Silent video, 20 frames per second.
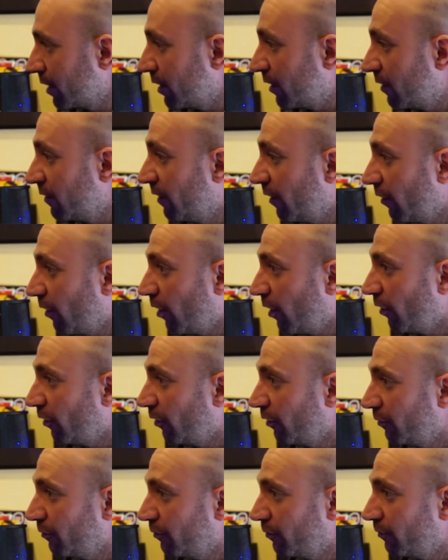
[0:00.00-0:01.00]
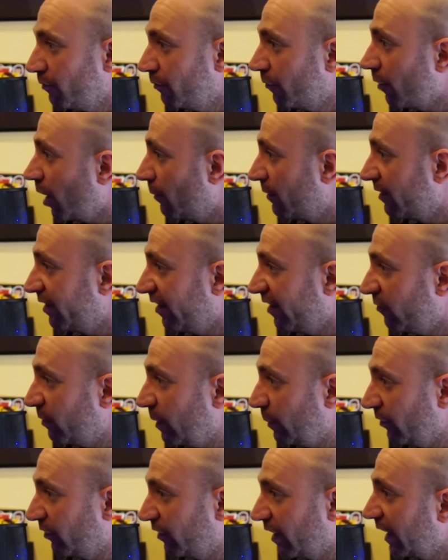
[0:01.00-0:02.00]
There are common sense
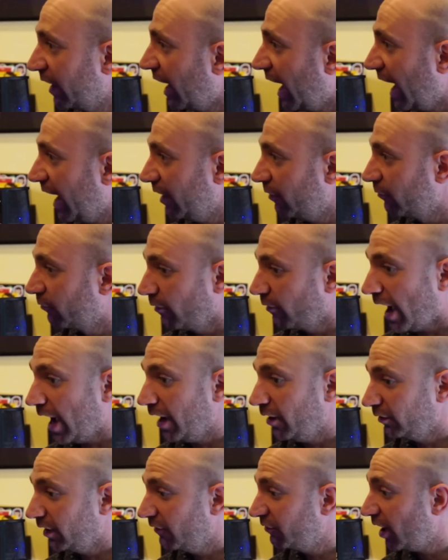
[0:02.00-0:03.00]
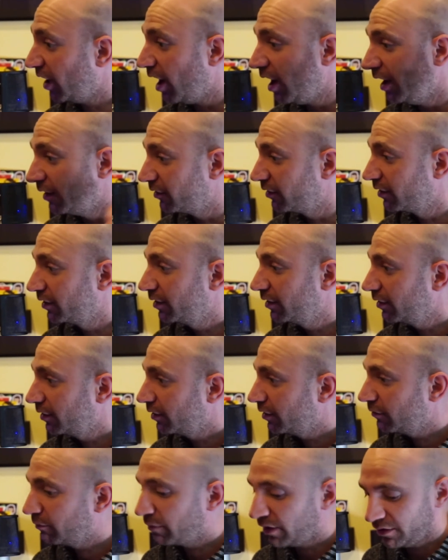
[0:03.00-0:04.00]
people saying, I love to hunt,
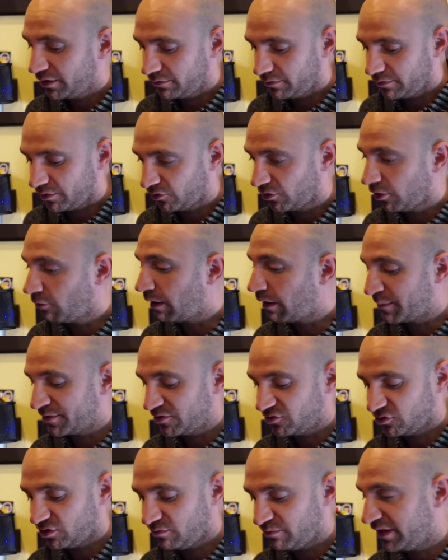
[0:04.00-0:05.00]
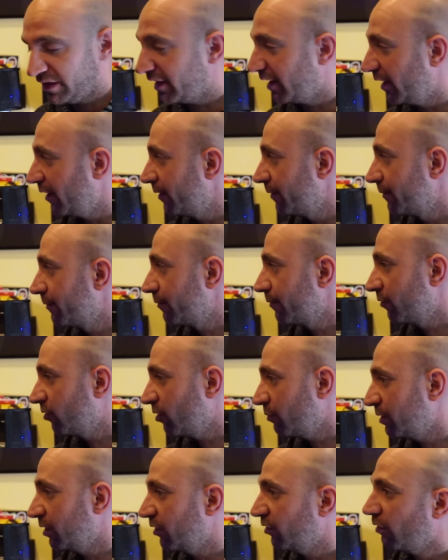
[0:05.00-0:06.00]
but assault weapons shouldn't be there.
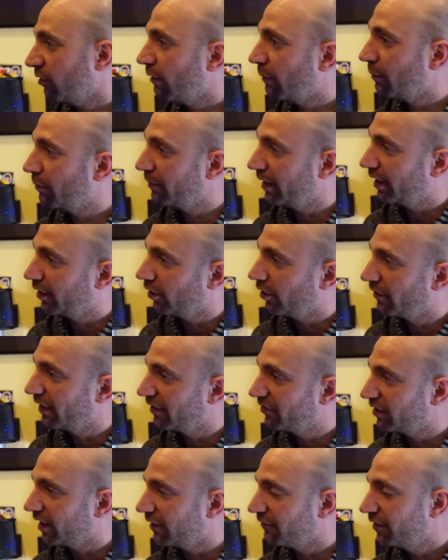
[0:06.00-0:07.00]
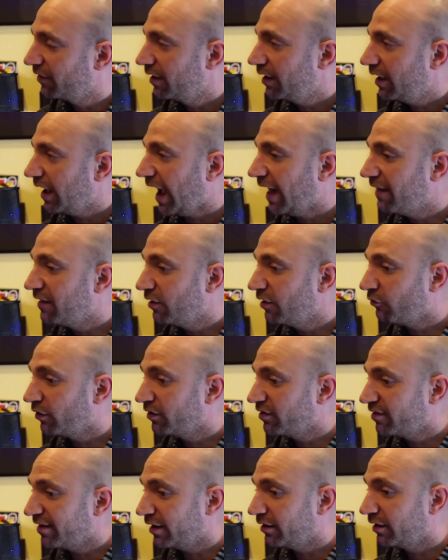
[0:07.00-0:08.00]
Should be an assault weapon ban, all that stuff. And then you have
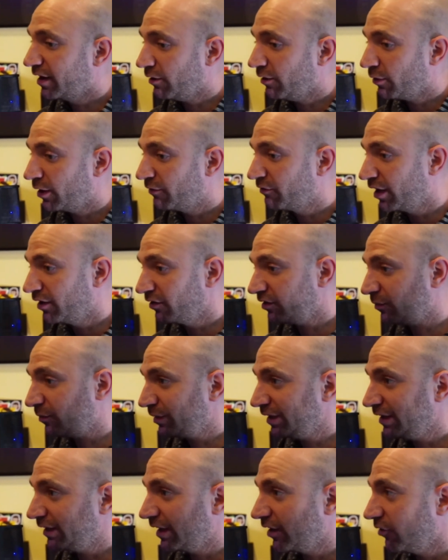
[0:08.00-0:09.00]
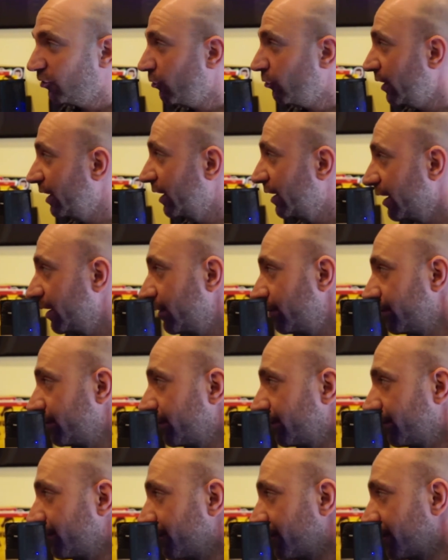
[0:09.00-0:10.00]
ones say, get rid of guns completely, like Australia did.
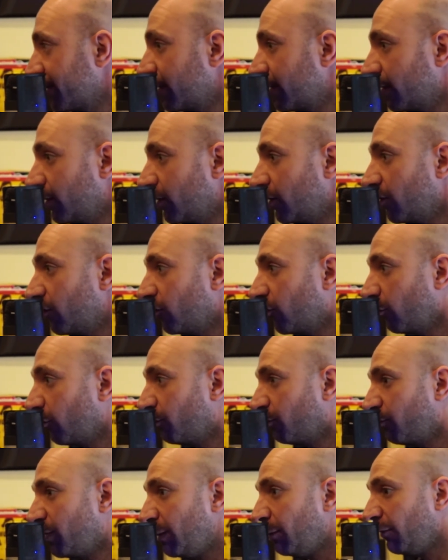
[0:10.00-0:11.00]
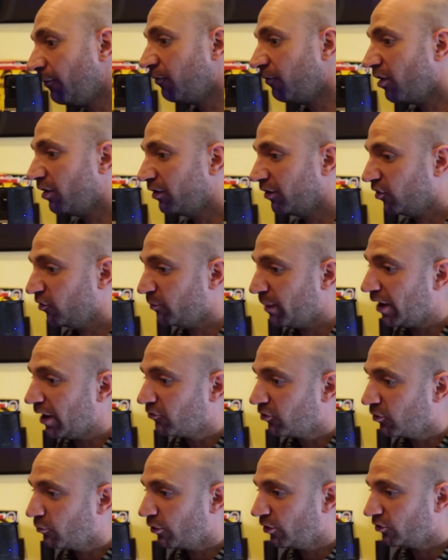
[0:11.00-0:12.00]
Mm-hmm. So people fall on a
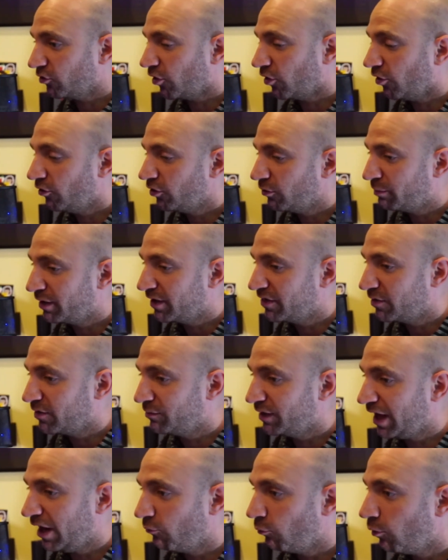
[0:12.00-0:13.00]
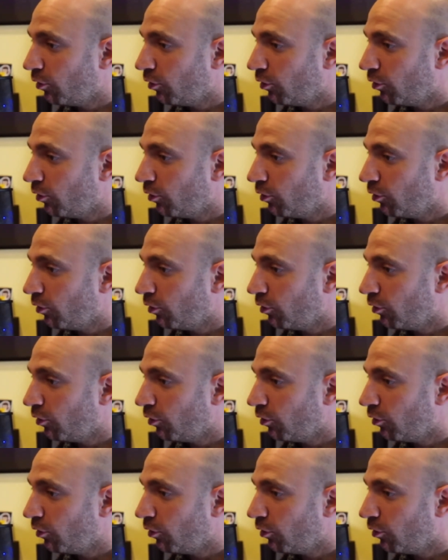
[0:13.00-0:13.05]
spectrum where it's hard to pin them down.